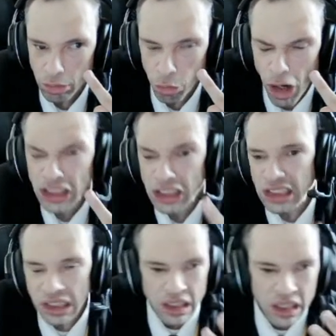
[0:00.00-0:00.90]
right?
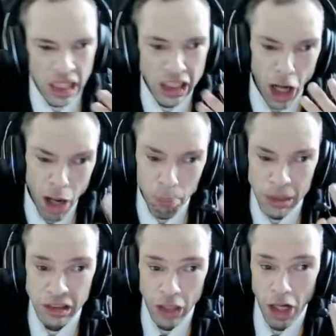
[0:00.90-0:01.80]
It can't
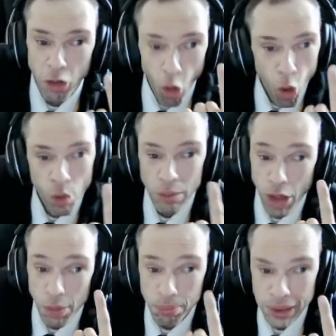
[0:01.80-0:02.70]
be done all in
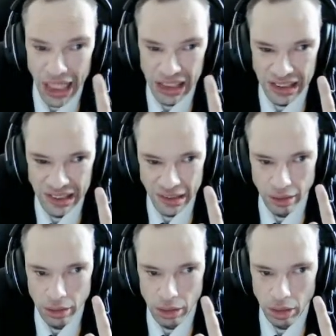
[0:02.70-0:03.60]
one place,
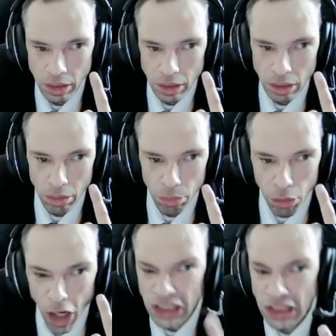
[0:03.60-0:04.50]

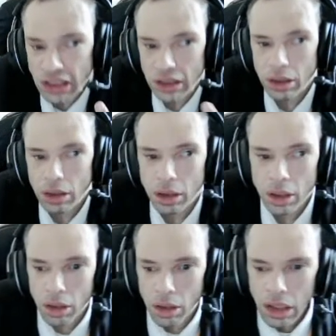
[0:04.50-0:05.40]
right?
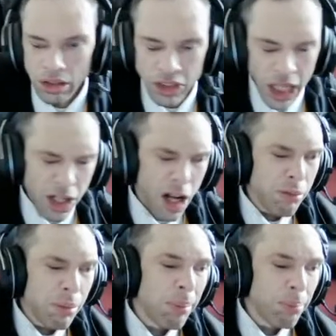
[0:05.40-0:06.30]
Can I
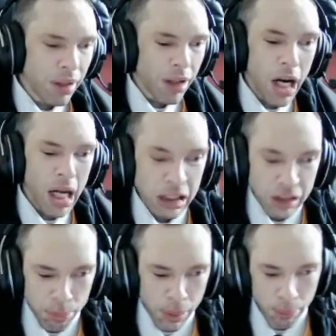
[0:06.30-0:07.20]
remember? I
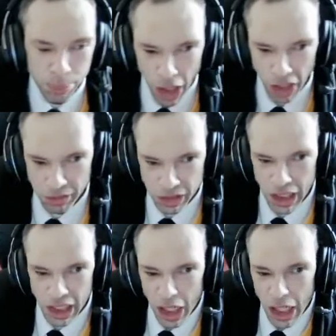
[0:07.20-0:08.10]
hate to be blunt
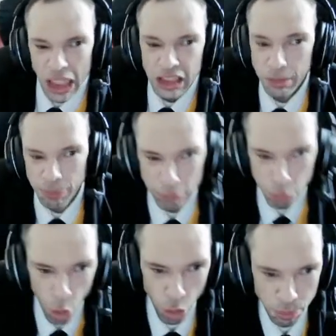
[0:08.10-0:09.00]
and I hate to be
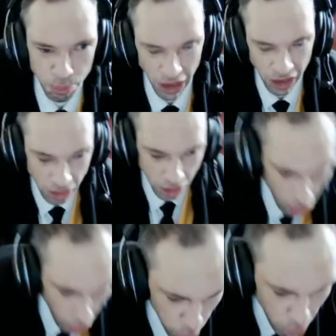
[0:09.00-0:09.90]
rude, but
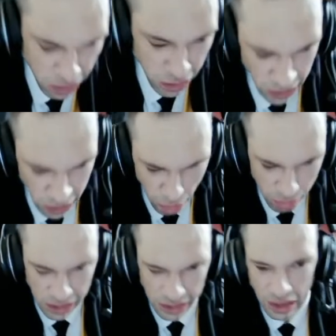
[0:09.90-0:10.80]
I want to show
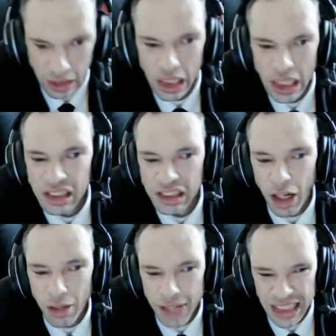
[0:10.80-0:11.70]
this
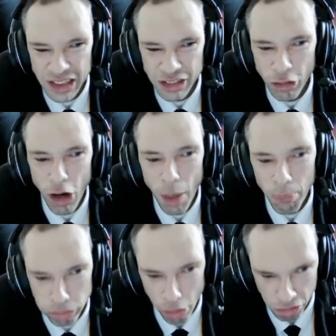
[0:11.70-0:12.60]
indirectional
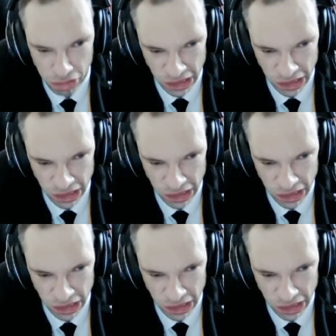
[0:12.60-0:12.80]
approach,